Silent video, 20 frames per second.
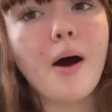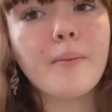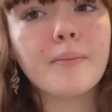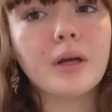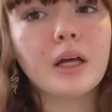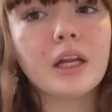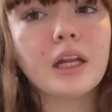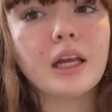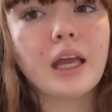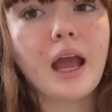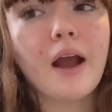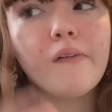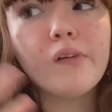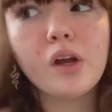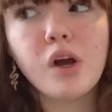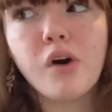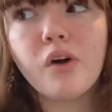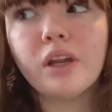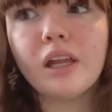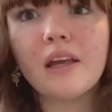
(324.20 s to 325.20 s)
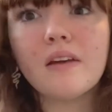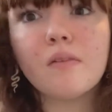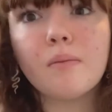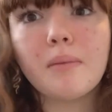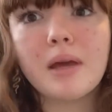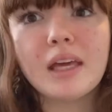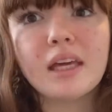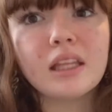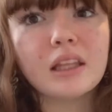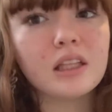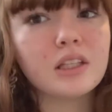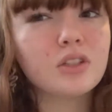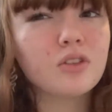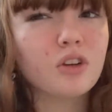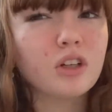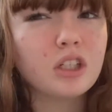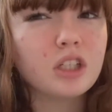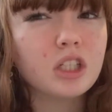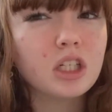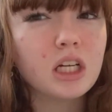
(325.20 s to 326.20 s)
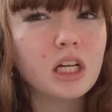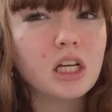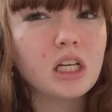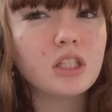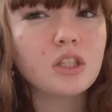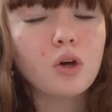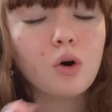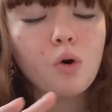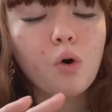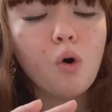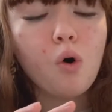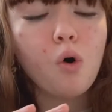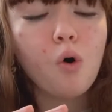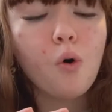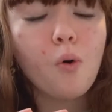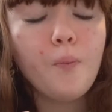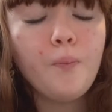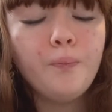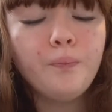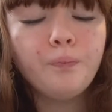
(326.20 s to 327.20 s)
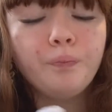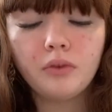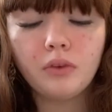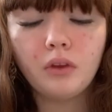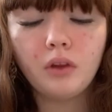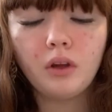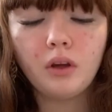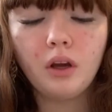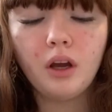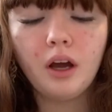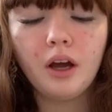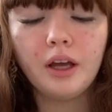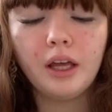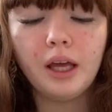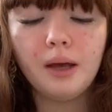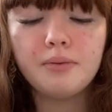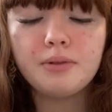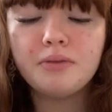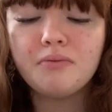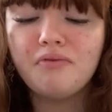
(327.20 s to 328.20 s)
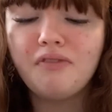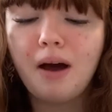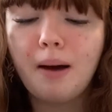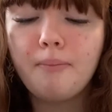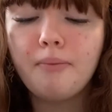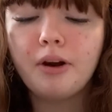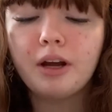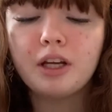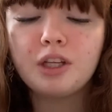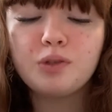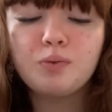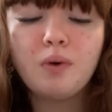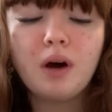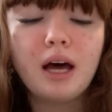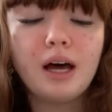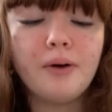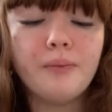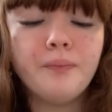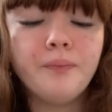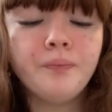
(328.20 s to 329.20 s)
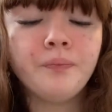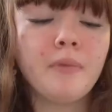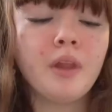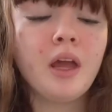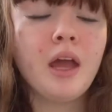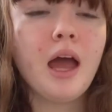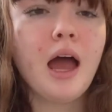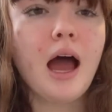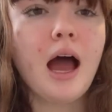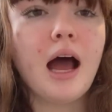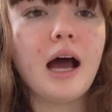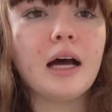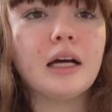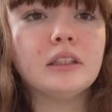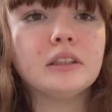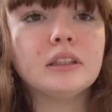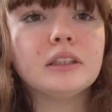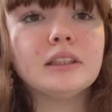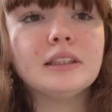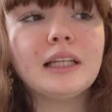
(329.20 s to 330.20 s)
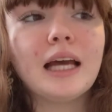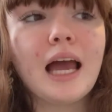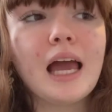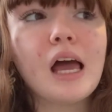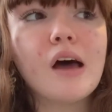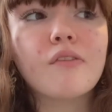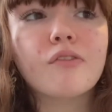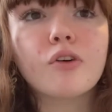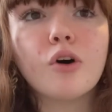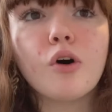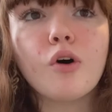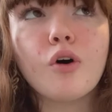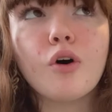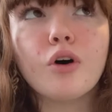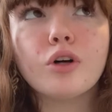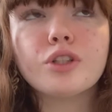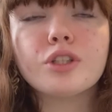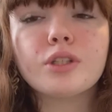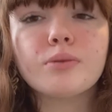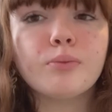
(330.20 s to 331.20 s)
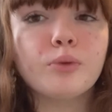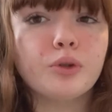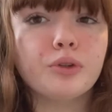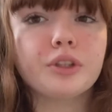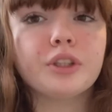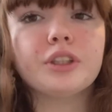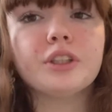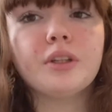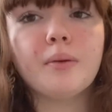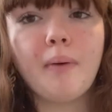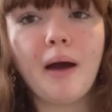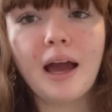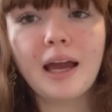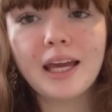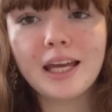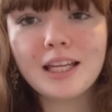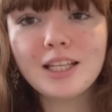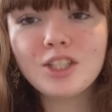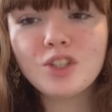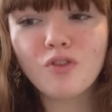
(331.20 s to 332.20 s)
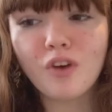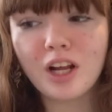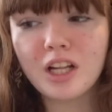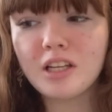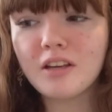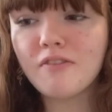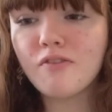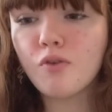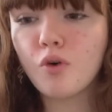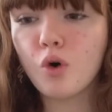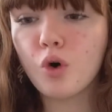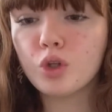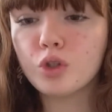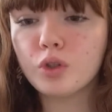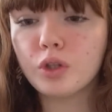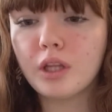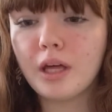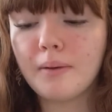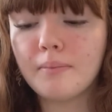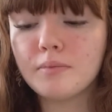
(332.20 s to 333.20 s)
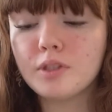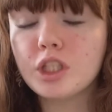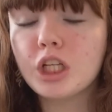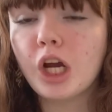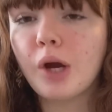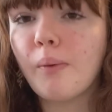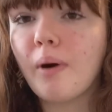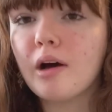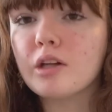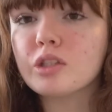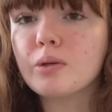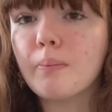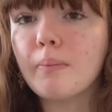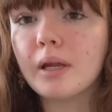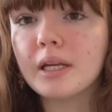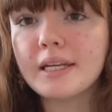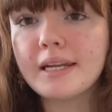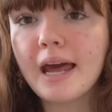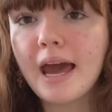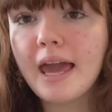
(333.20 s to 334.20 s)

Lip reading: going to carry on either making the scrunchies or cutting up some fabric as well. And today I've got some orders to package ready for them to go out on Monday.